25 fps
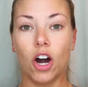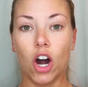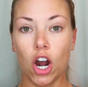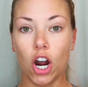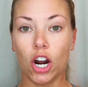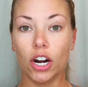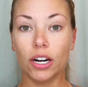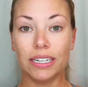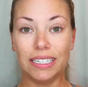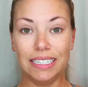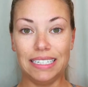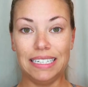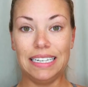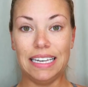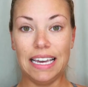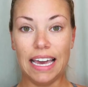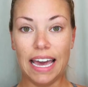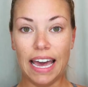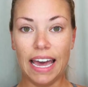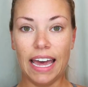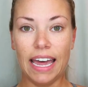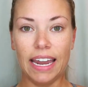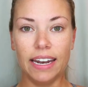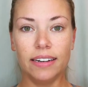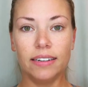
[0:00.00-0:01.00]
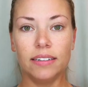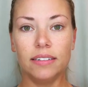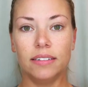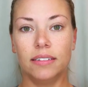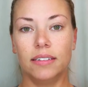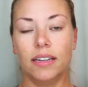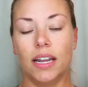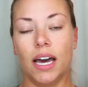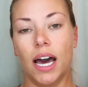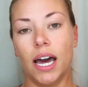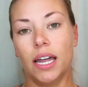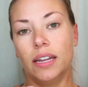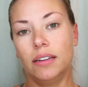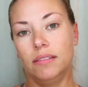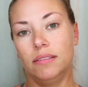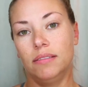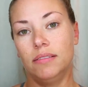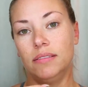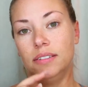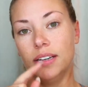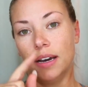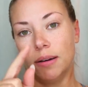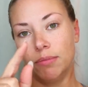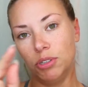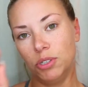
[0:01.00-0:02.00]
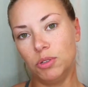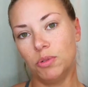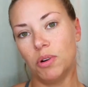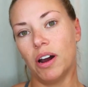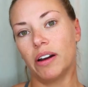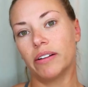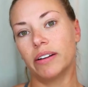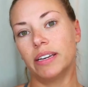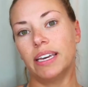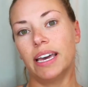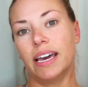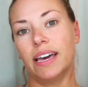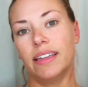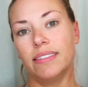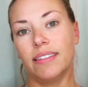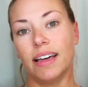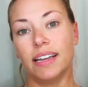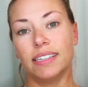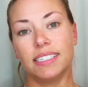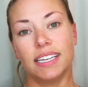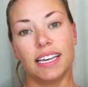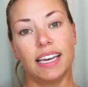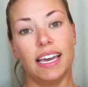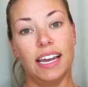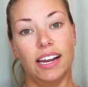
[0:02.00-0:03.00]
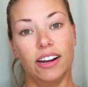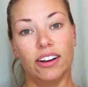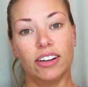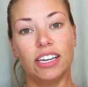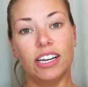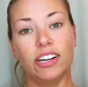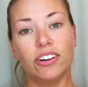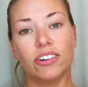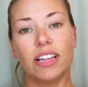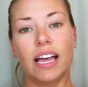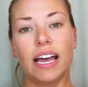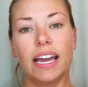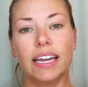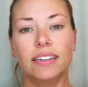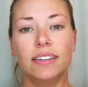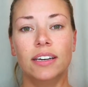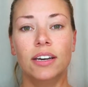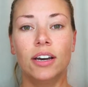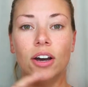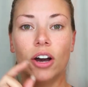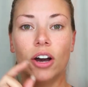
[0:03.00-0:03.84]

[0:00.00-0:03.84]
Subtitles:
R-E-N, not W-R-E-N, that's a hair care line,